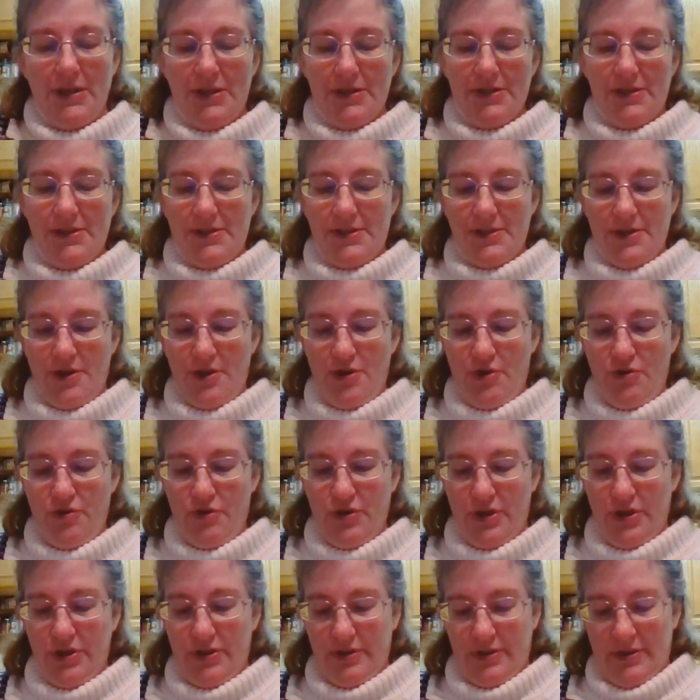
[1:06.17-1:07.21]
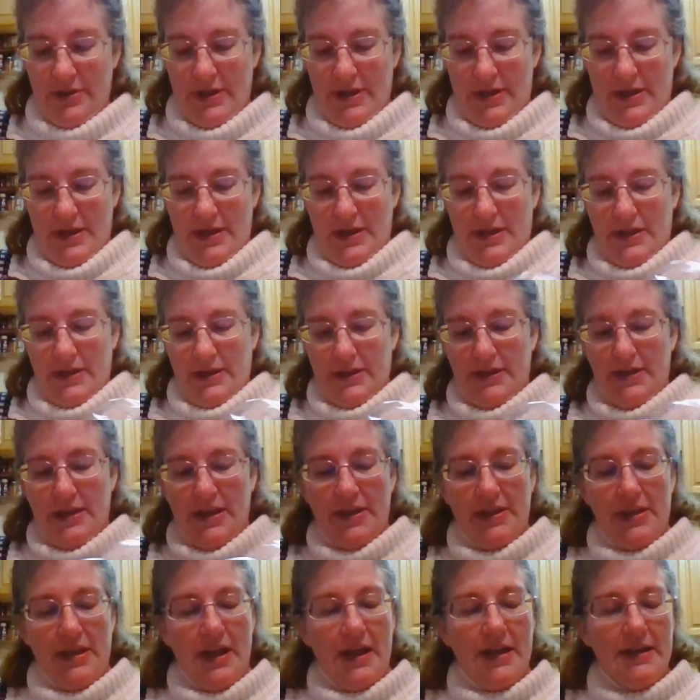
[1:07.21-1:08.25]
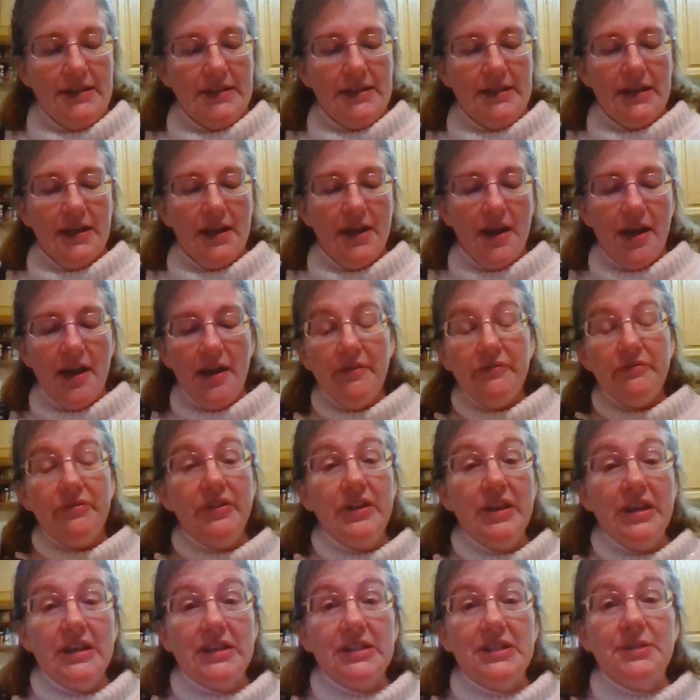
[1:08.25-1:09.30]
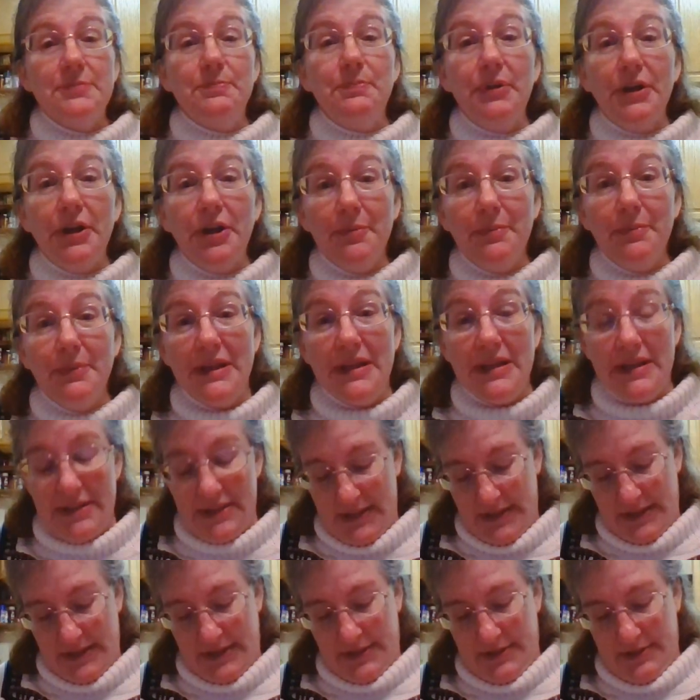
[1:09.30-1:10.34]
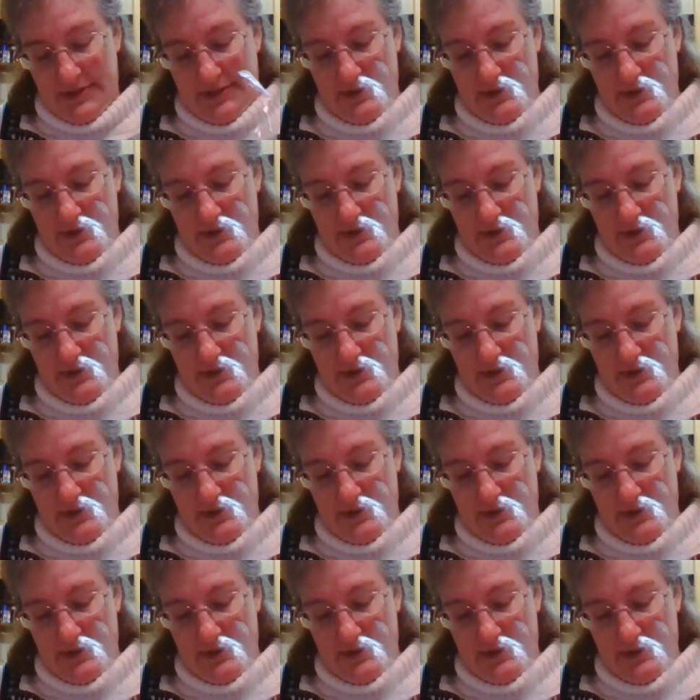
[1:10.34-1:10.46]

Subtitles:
So now the idea of the experiment